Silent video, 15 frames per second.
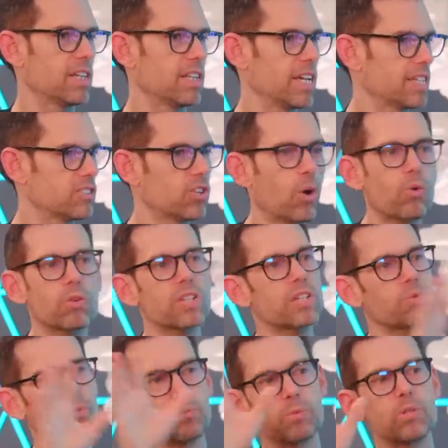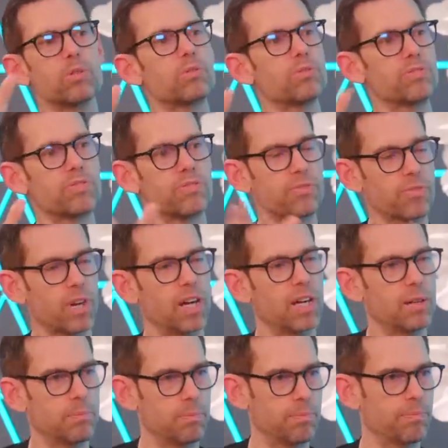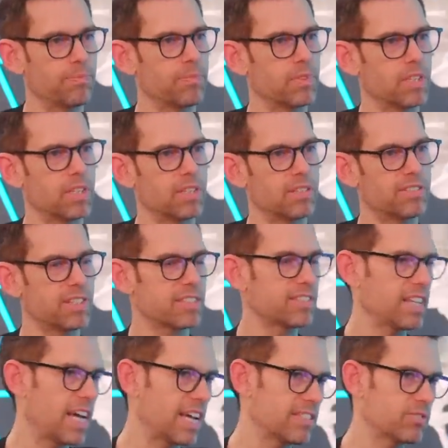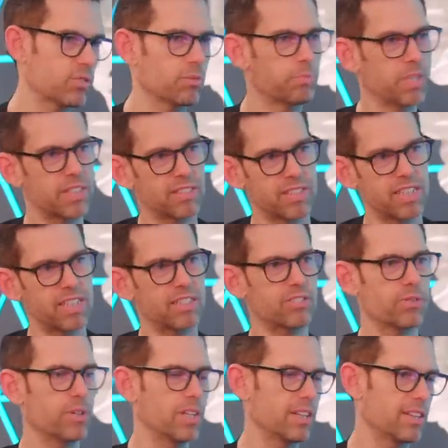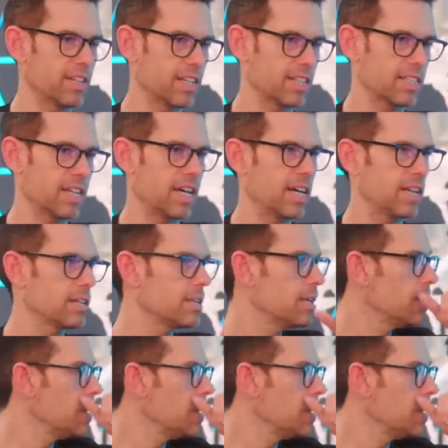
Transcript: like, totally removed from success or business or anything like that.